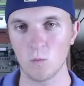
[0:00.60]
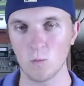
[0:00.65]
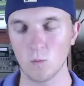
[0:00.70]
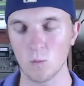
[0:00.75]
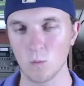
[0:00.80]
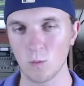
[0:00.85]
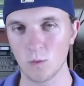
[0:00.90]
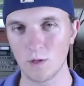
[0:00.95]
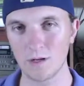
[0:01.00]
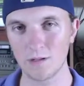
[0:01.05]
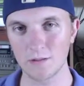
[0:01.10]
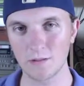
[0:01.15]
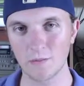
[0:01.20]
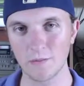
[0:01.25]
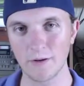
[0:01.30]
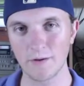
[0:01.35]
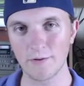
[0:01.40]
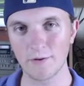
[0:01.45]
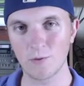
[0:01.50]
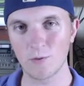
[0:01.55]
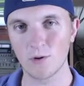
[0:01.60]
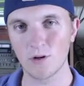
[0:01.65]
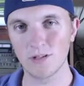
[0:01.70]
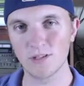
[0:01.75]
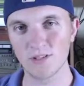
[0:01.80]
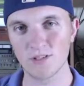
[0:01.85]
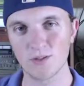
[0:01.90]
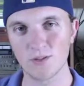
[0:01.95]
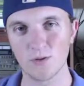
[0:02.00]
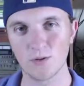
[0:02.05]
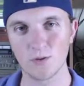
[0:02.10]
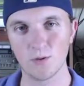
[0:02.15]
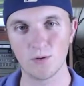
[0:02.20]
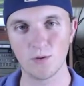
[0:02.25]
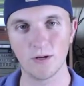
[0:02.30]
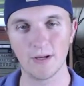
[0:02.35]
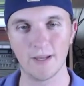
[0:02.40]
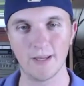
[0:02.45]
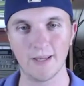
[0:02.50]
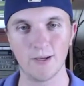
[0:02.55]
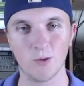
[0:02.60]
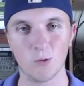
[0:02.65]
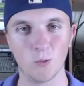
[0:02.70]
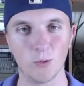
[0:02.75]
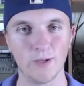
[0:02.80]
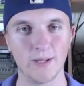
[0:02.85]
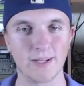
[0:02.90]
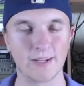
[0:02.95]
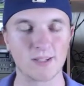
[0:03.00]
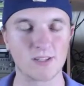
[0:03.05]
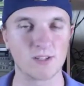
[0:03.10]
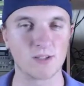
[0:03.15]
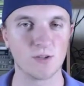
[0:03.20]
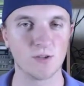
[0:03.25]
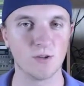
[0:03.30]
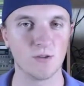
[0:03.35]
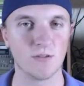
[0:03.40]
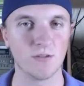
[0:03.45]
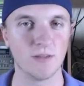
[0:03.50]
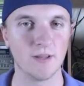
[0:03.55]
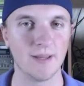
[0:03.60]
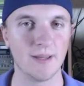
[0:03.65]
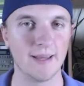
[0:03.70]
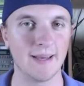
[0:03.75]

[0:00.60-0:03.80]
Welcome everyone to a week 2 of the